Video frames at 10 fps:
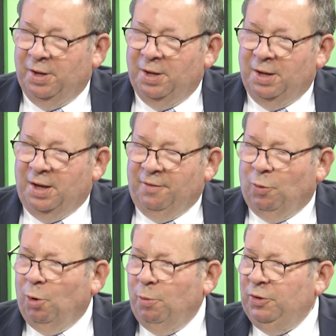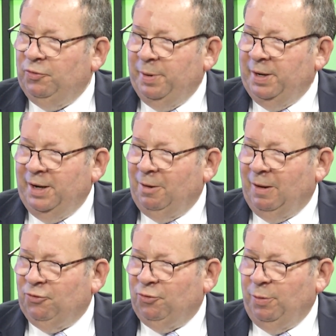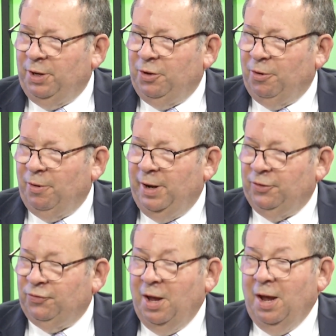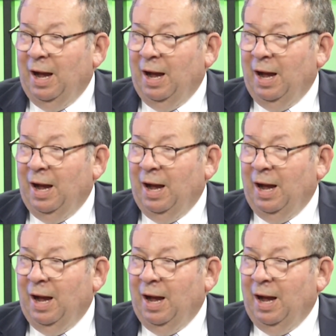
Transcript: I've always been intellectually curious.